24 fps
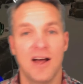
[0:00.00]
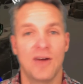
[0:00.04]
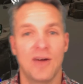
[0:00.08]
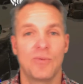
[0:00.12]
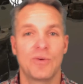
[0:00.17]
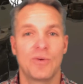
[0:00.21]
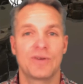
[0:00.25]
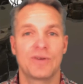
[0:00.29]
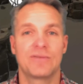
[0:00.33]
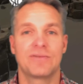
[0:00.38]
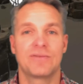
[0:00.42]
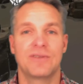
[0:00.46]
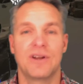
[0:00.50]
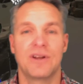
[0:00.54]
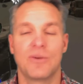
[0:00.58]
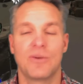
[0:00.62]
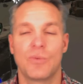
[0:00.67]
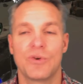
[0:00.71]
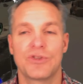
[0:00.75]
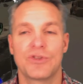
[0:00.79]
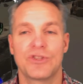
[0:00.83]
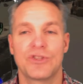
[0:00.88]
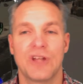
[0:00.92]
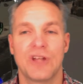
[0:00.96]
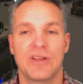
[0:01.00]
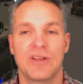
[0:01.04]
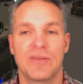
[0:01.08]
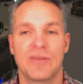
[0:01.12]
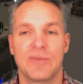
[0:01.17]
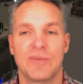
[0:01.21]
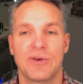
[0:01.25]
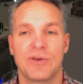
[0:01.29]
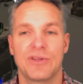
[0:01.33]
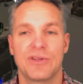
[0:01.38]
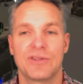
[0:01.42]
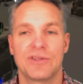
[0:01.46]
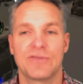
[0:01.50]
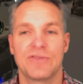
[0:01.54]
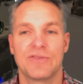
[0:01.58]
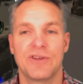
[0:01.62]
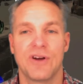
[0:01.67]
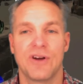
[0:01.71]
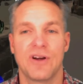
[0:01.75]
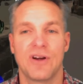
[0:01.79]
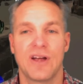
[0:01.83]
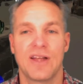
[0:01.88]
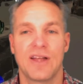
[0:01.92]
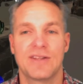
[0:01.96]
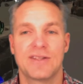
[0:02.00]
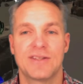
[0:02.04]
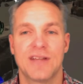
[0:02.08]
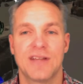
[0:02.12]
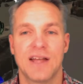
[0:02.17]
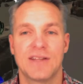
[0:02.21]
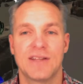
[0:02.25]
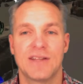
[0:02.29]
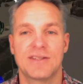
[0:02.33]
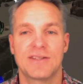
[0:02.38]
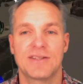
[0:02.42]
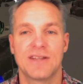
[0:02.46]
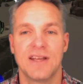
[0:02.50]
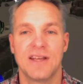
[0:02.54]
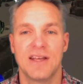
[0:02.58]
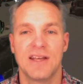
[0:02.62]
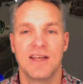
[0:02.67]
we're selling millions of VR headsets.